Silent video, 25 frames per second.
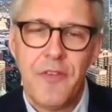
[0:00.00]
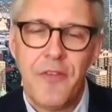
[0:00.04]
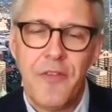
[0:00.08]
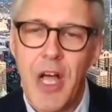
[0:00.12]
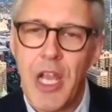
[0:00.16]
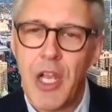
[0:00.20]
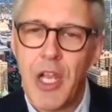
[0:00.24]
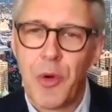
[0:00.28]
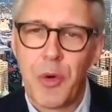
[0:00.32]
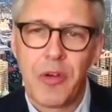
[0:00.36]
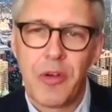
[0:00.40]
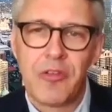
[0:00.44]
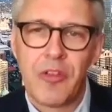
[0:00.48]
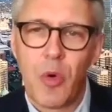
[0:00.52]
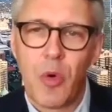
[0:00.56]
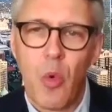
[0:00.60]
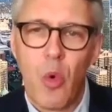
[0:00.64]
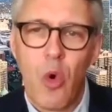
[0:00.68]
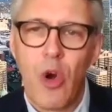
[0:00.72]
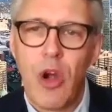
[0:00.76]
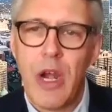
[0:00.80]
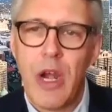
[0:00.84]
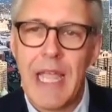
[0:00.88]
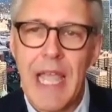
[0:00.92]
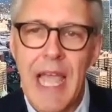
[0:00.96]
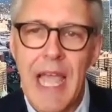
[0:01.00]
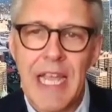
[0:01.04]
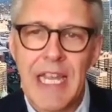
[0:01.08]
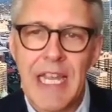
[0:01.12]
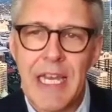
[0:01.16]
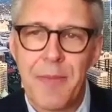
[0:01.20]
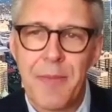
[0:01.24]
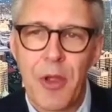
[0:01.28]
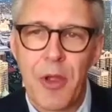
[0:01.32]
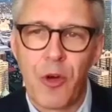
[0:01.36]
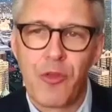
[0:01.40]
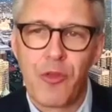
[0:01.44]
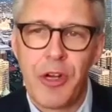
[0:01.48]
Following a rewarding
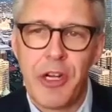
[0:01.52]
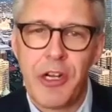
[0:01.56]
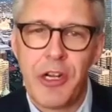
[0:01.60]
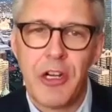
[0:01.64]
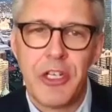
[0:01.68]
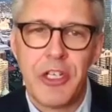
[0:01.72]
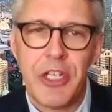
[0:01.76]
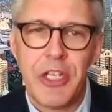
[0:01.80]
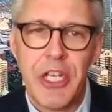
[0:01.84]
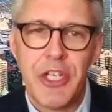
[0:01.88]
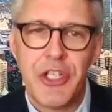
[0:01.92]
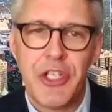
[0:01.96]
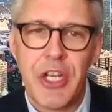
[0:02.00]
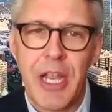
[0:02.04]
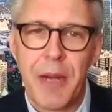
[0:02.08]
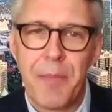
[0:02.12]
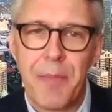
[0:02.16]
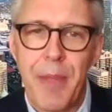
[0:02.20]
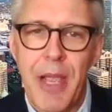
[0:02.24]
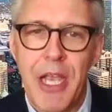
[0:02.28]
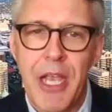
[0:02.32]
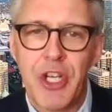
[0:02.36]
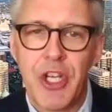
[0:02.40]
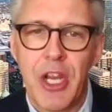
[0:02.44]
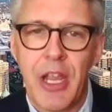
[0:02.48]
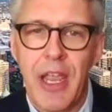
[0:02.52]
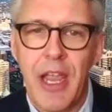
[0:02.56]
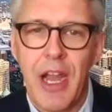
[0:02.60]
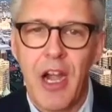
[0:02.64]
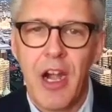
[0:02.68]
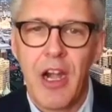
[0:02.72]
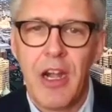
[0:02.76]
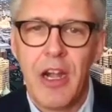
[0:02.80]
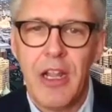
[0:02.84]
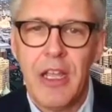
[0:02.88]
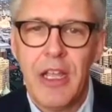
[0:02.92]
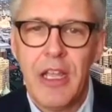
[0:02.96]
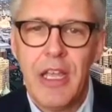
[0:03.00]
academic career in teaching and patient
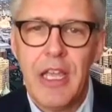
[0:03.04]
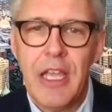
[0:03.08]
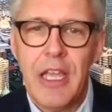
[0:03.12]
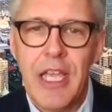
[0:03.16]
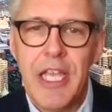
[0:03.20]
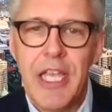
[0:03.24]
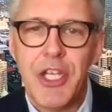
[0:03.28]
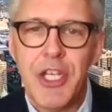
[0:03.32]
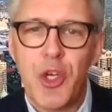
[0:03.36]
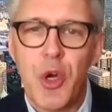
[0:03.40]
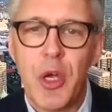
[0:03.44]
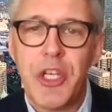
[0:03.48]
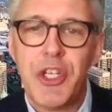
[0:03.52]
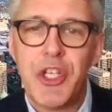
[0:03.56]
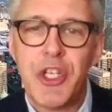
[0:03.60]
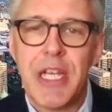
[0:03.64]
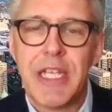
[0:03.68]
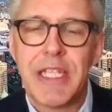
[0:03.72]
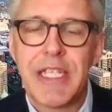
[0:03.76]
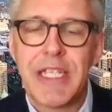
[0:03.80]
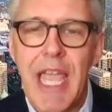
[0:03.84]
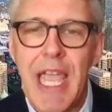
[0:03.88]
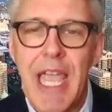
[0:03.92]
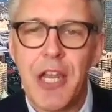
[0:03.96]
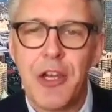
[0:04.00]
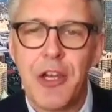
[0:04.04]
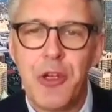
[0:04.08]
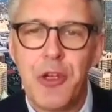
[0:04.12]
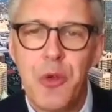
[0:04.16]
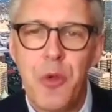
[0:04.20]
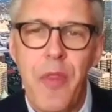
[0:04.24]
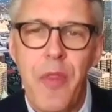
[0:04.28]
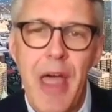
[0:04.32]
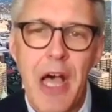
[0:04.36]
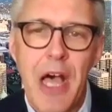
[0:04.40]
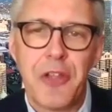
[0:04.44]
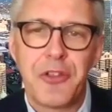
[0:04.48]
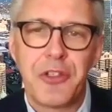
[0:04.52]
care, he joined GSK in
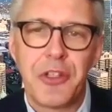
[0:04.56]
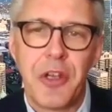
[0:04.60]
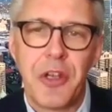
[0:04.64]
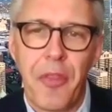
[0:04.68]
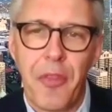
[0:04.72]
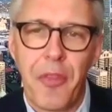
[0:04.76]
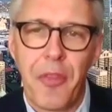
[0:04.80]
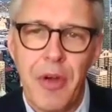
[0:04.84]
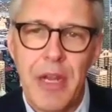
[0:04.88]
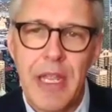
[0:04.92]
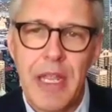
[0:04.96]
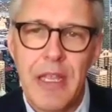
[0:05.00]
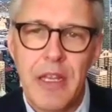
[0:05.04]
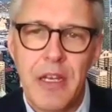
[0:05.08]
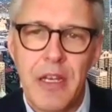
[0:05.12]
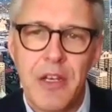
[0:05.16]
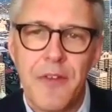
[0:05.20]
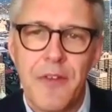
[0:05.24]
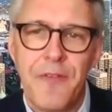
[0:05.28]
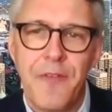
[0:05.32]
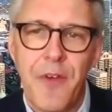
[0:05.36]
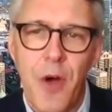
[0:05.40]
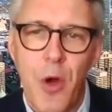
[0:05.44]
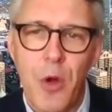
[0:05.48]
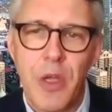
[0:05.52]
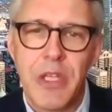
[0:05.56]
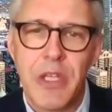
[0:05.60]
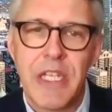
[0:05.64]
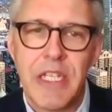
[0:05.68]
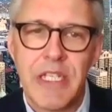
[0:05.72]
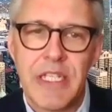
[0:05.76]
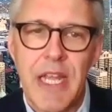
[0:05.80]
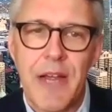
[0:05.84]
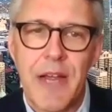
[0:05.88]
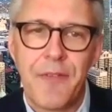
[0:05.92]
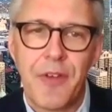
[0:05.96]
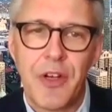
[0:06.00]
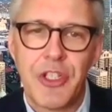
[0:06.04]
2003 to focus
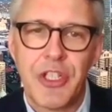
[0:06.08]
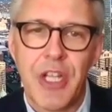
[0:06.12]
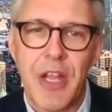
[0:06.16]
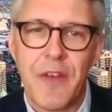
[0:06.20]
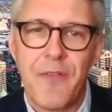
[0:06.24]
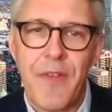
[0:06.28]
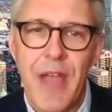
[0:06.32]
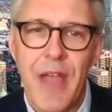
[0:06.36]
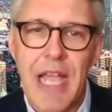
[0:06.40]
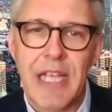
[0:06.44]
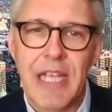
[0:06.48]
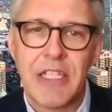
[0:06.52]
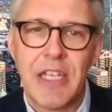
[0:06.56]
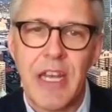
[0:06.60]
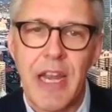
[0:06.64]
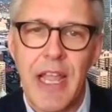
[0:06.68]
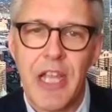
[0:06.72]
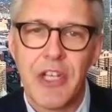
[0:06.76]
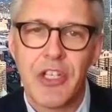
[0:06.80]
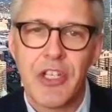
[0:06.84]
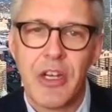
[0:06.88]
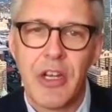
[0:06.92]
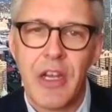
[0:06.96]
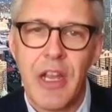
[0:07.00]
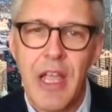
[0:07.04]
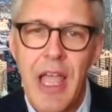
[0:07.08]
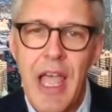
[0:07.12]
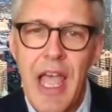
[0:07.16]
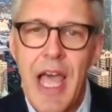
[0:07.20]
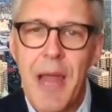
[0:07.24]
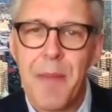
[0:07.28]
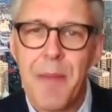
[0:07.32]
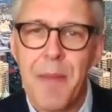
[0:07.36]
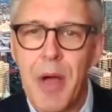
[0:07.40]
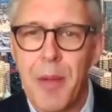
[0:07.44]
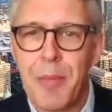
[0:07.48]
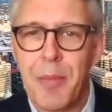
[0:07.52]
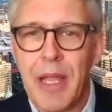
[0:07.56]
his efforts on vaccination
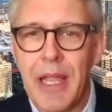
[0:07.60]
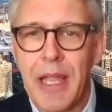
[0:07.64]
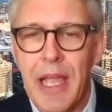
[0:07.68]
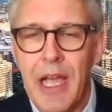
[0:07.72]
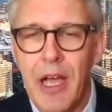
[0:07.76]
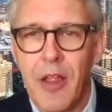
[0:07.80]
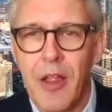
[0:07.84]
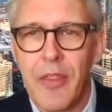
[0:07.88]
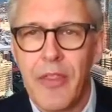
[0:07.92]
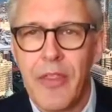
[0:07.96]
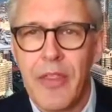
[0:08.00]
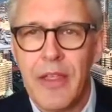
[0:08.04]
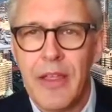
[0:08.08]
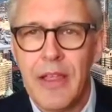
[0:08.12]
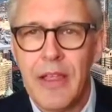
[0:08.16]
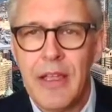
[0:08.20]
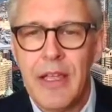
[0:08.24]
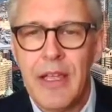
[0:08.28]
and public health.